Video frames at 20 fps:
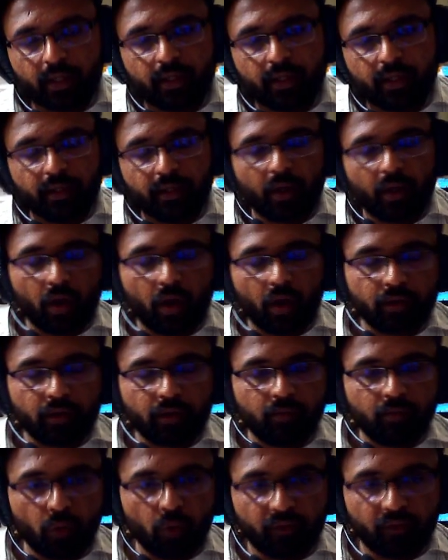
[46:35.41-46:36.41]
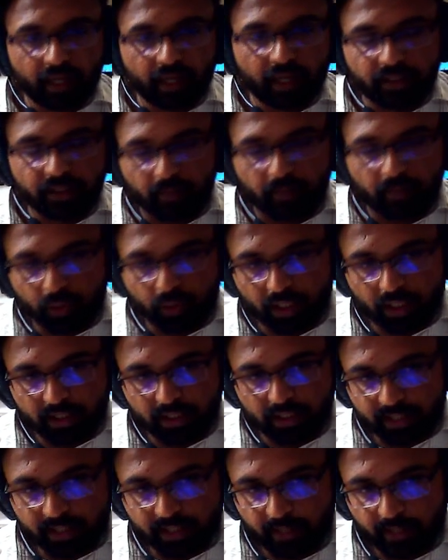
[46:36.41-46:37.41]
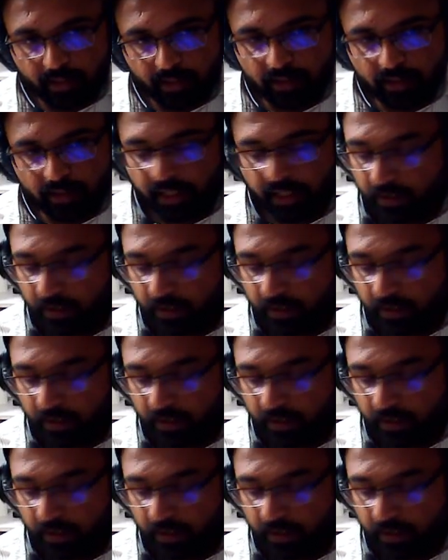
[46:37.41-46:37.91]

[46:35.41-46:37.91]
or mole fraction, both are the same thing.